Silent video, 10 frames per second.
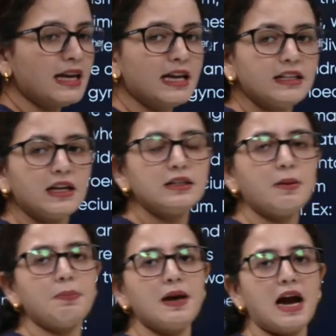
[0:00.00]
either
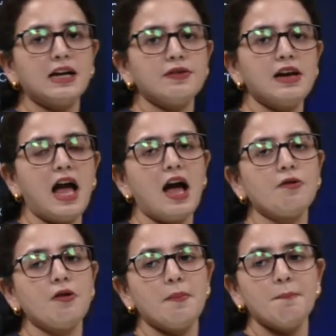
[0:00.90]
the plant will
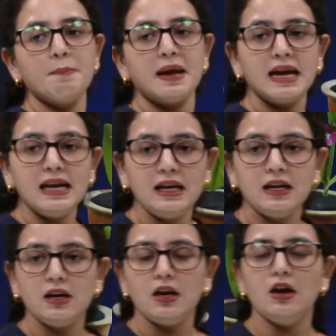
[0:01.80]
have male
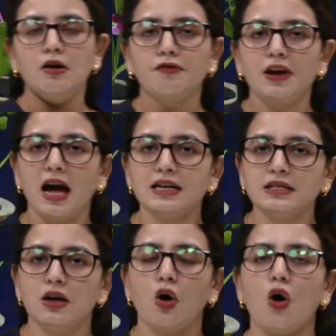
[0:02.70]

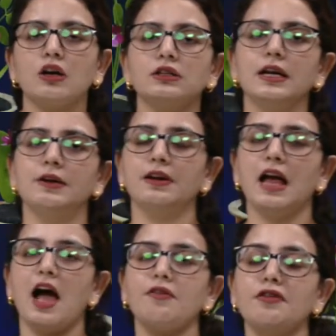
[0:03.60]
flowers or it
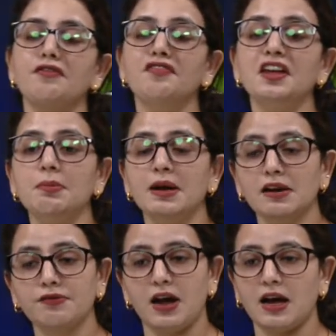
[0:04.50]
will have
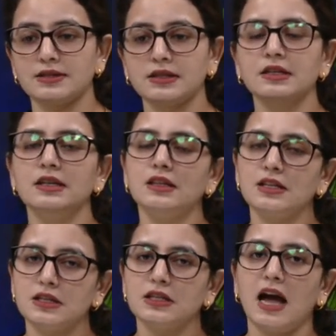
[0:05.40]
female flowers.
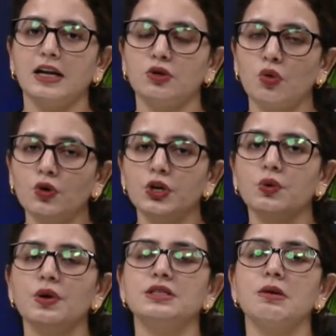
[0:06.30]
This is, I told
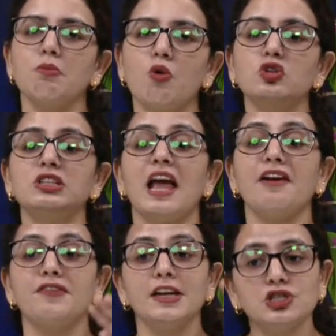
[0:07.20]
you, is the most
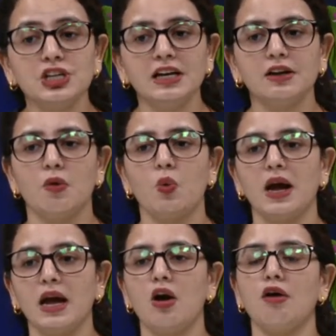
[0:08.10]
efficient
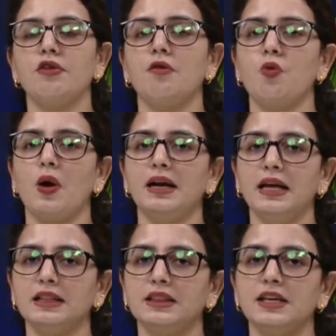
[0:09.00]
way of
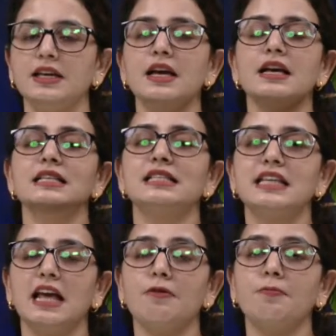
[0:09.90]
avoiding the
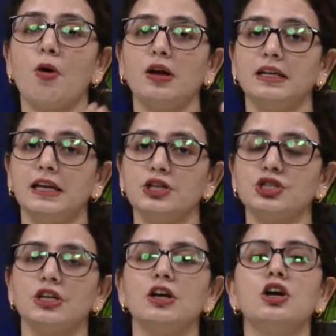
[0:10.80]

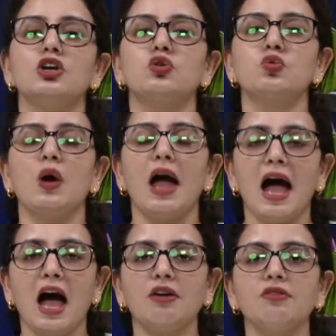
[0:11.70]
self-pollination, to
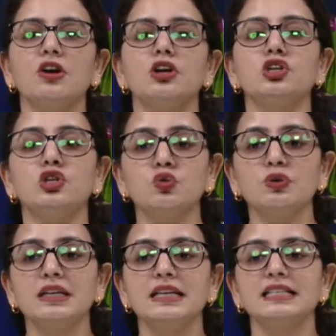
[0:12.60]
have
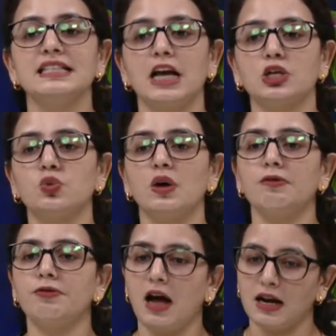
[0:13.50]

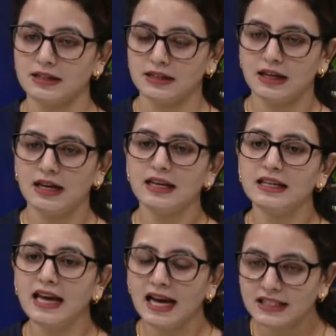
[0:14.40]
unisexual flowers.
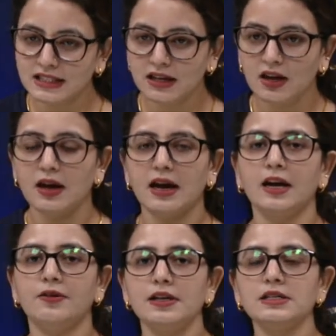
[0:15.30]
Yes,
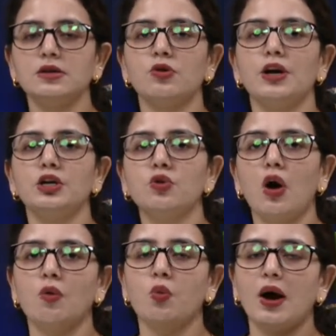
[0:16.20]
it is going to
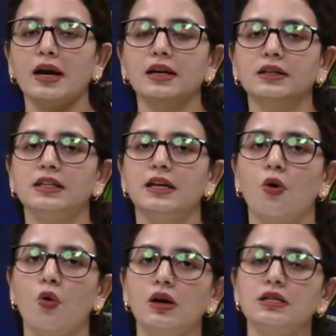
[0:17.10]
avoid the
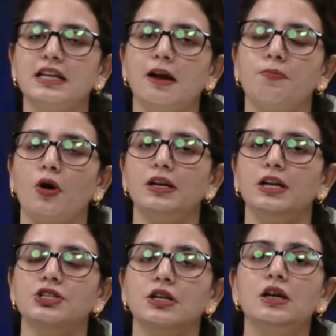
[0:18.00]
whole
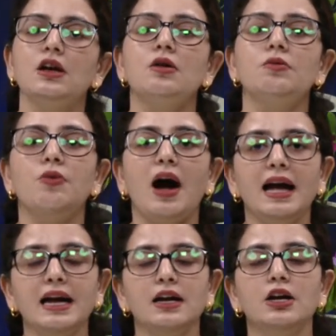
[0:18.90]
self-pollination.
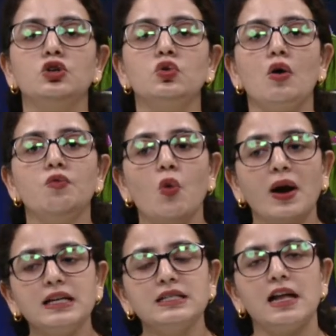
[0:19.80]
Why? To
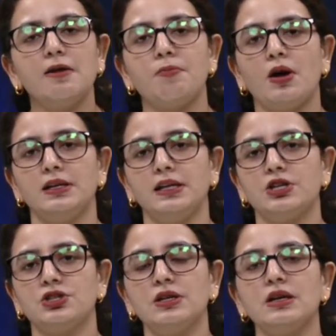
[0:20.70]
avoid
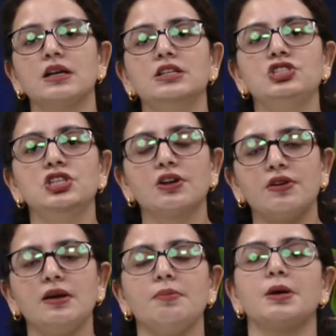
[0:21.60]
self-pollination,
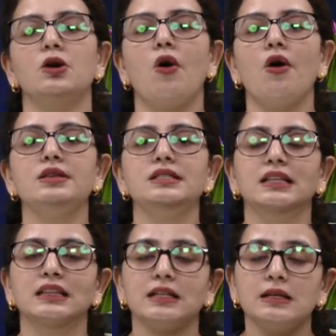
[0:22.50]
children, because
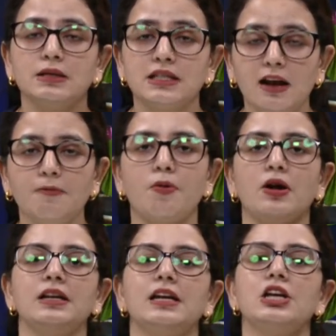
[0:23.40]
the
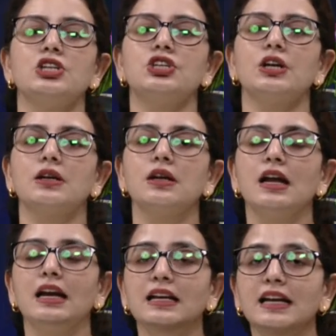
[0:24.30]
self-pollination
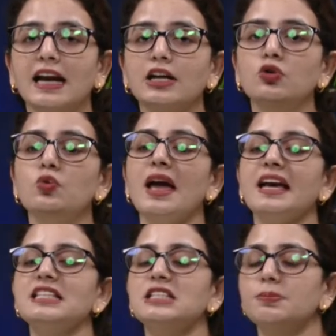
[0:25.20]
led to
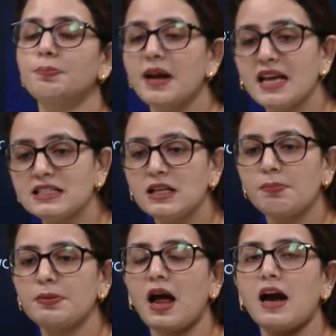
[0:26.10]
express
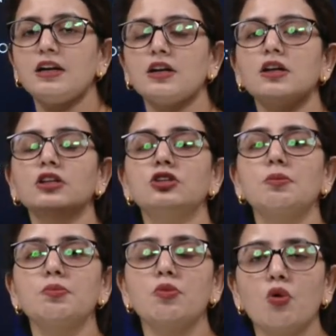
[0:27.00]
the plant
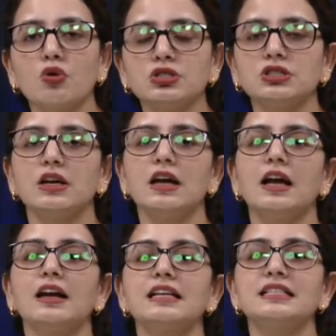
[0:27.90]
the most
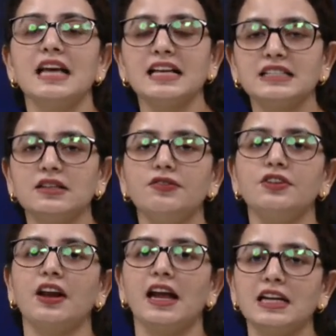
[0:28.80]
recessive
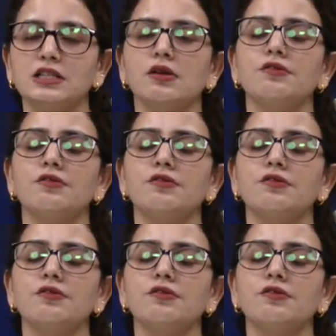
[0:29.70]
traits